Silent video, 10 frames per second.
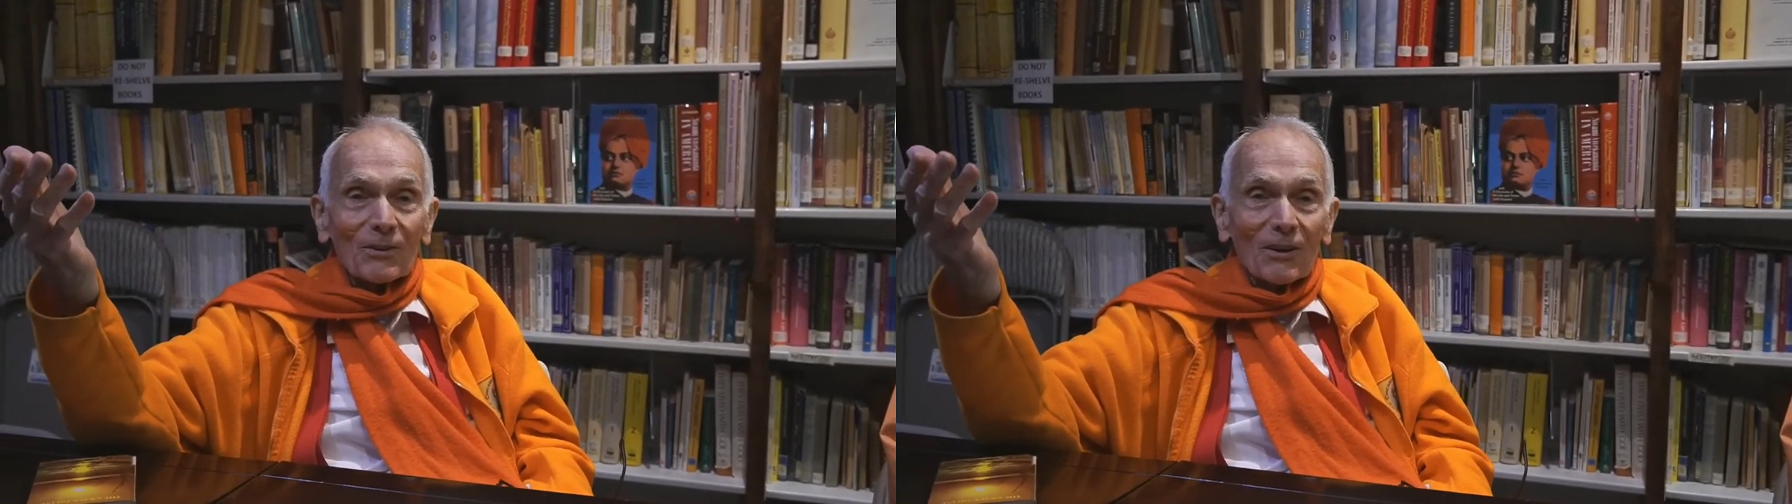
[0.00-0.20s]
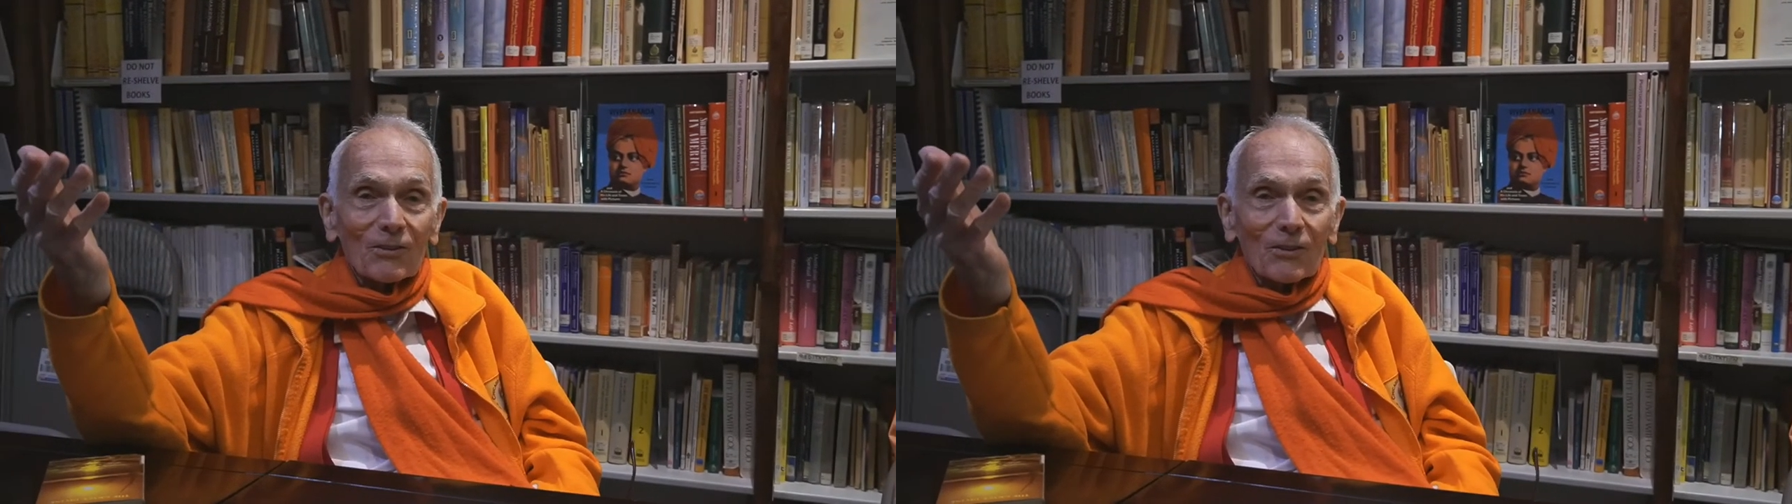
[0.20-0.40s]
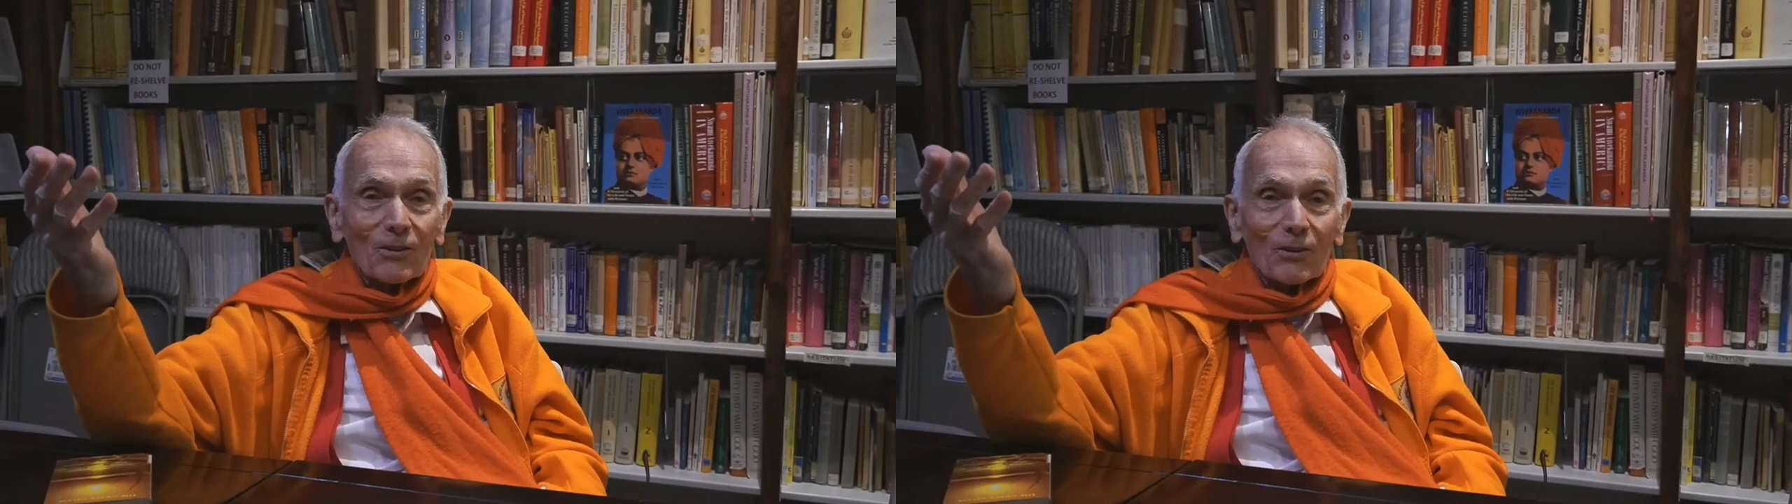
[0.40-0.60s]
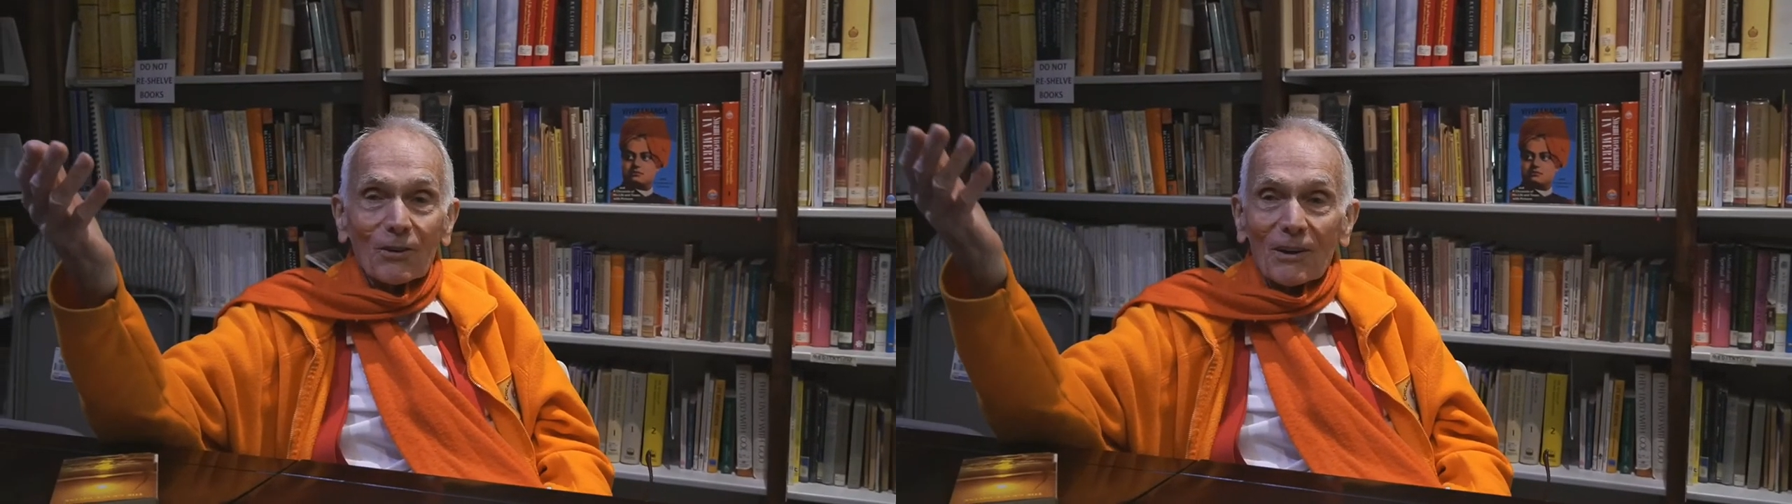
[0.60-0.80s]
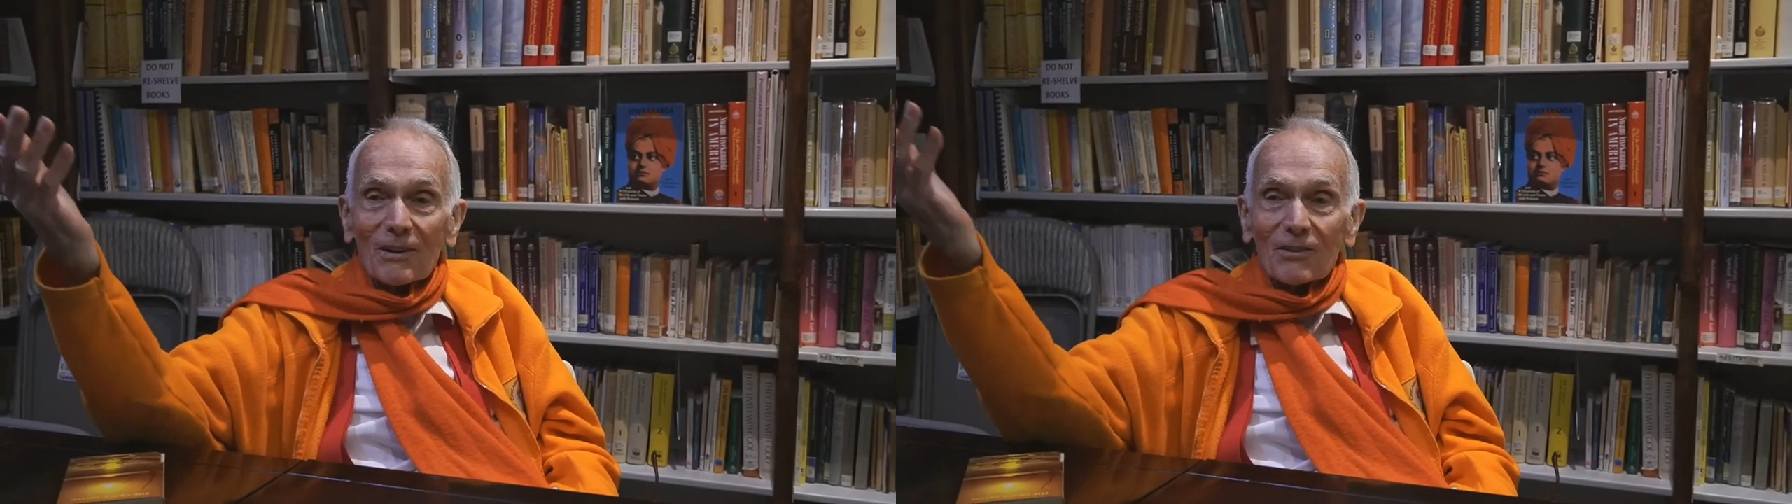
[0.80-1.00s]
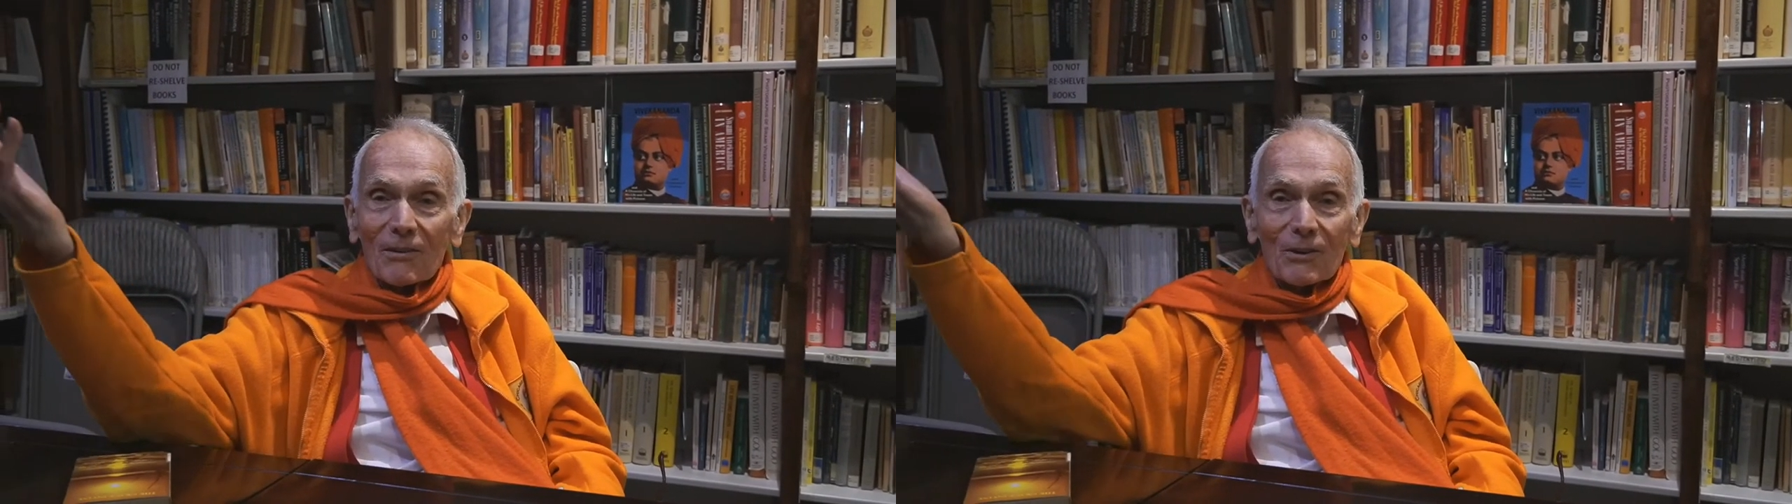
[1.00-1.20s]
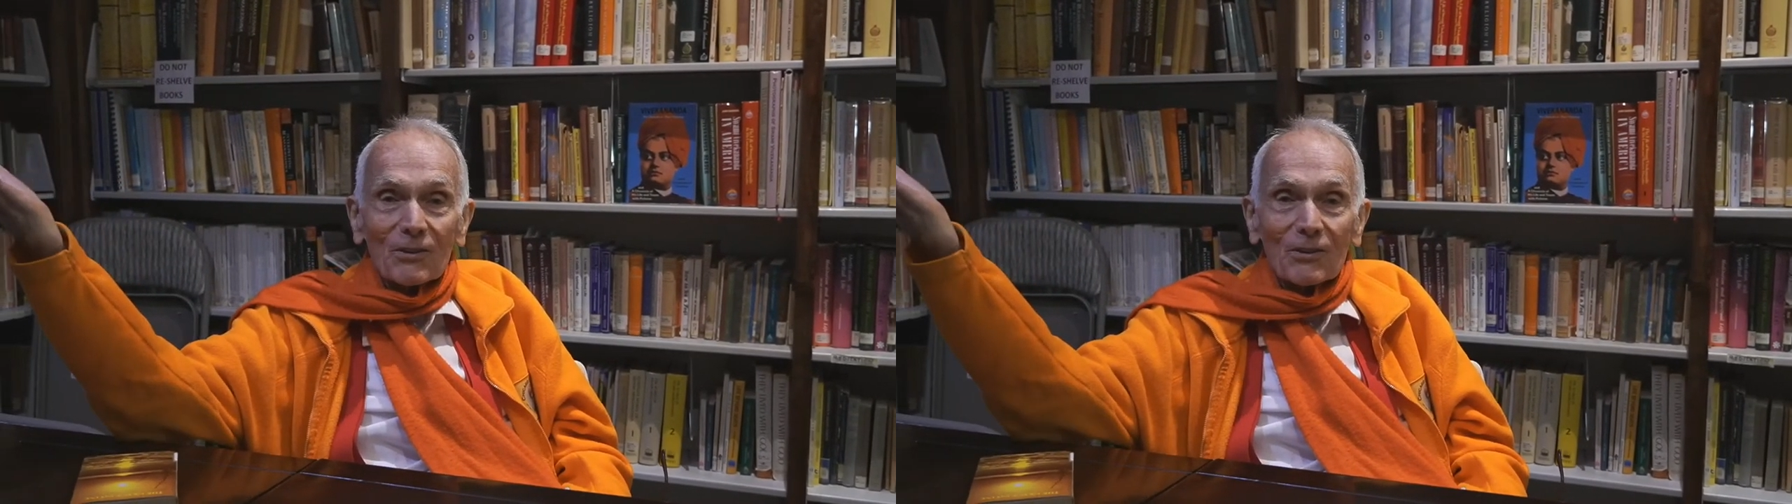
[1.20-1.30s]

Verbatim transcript: just as surely as every